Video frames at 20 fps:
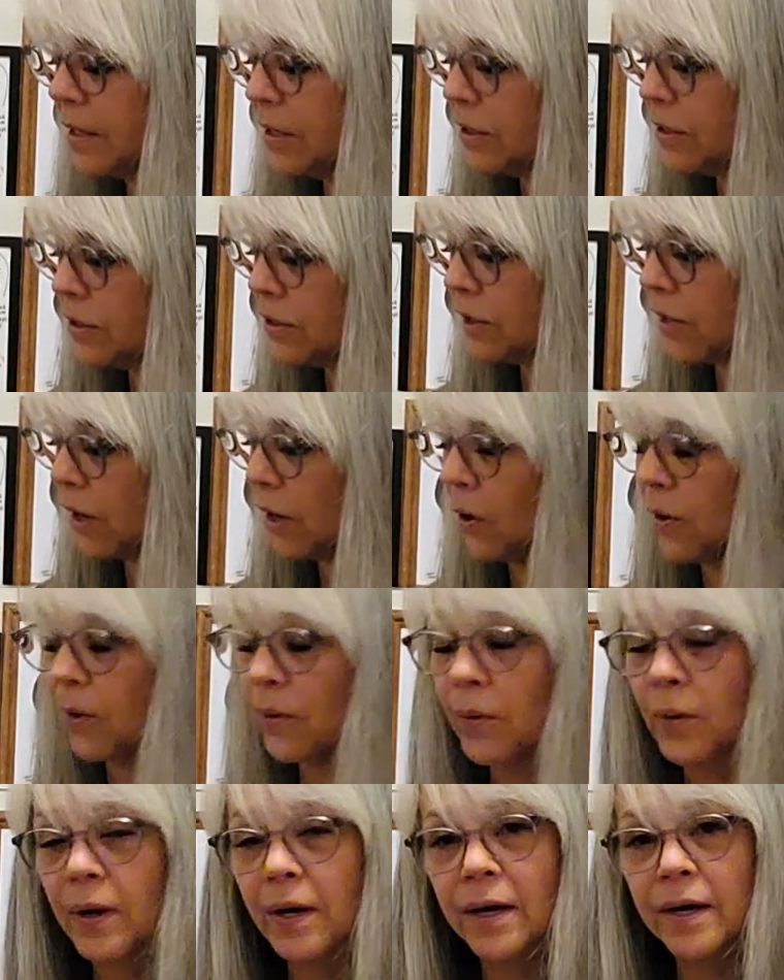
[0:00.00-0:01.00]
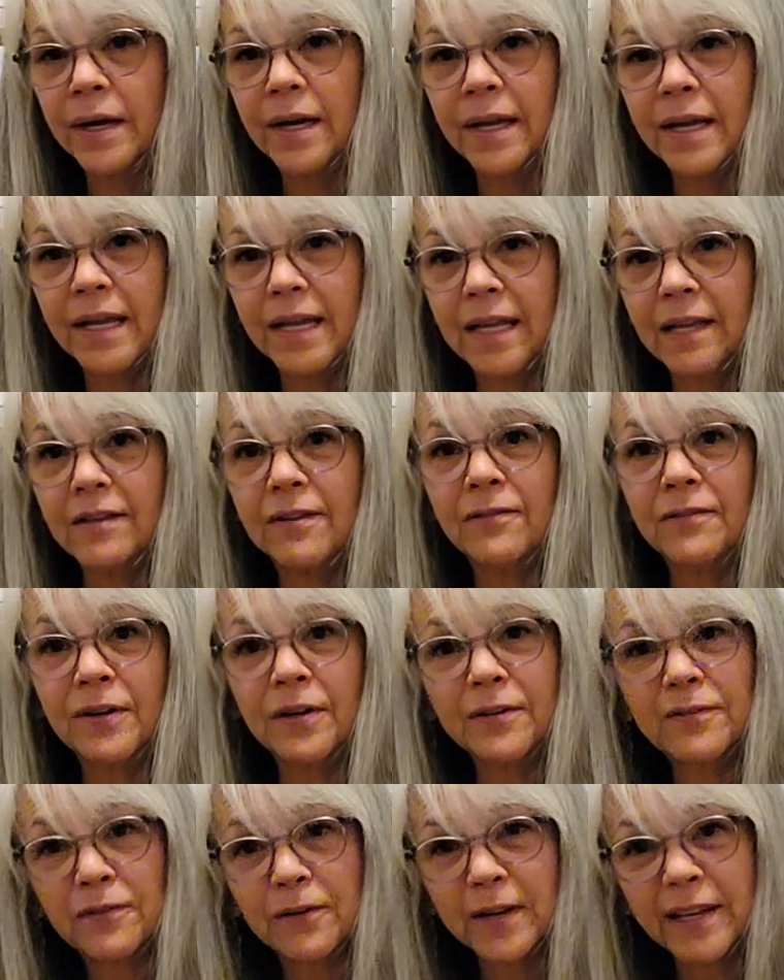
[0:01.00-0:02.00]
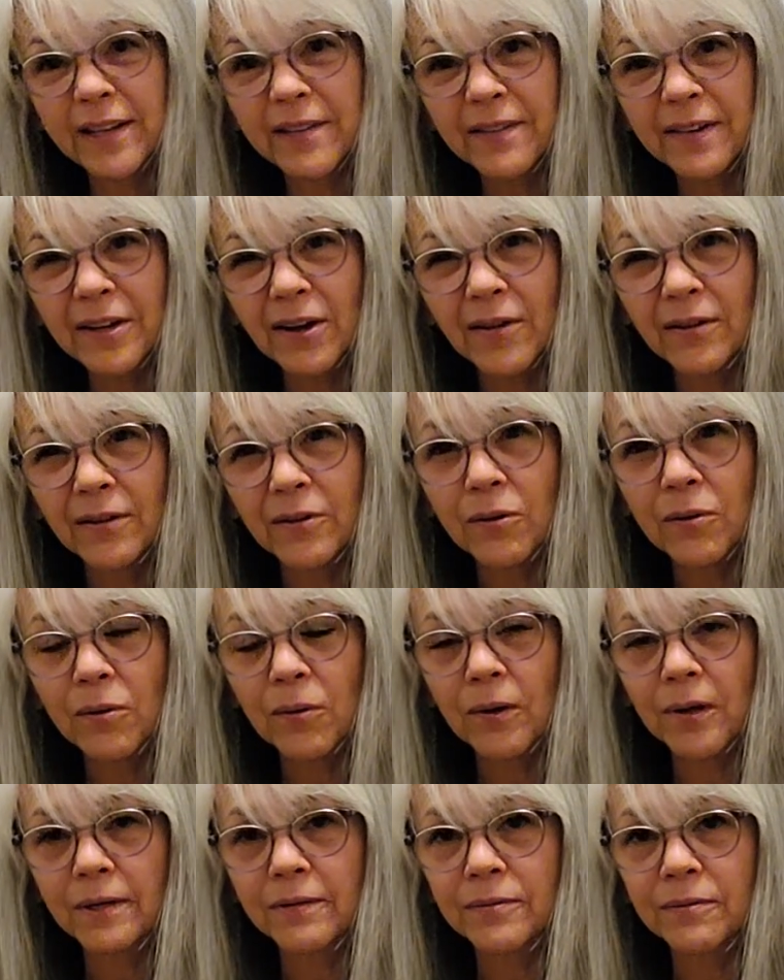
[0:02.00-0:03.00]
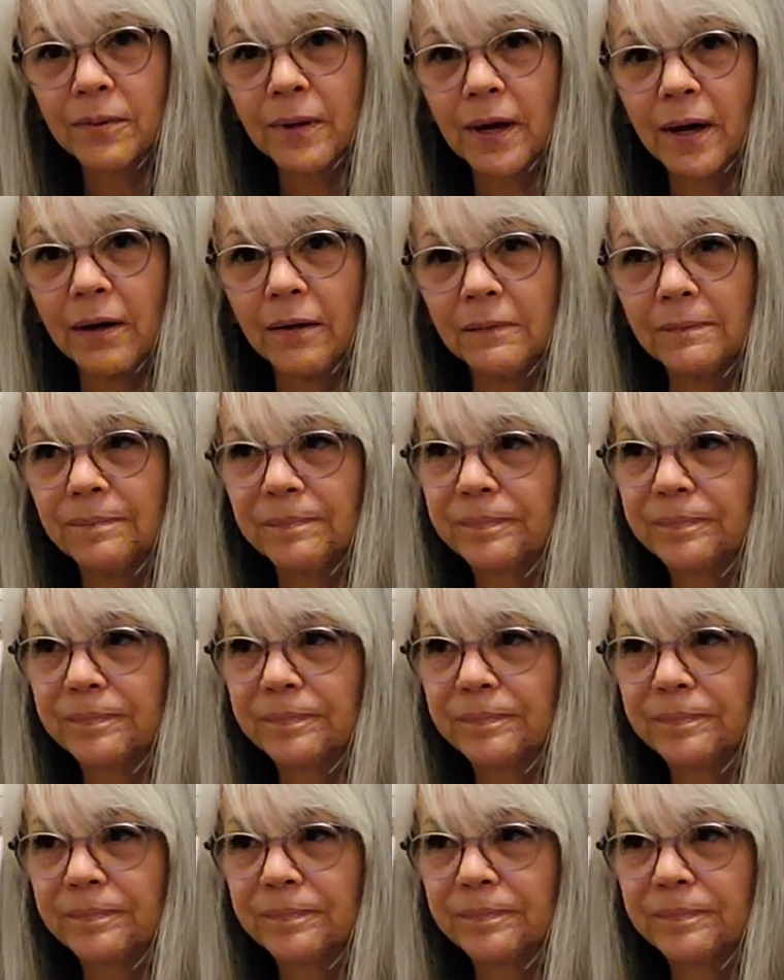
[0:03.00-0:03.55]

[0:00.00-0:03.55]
so it's very forgiving on the chord as well.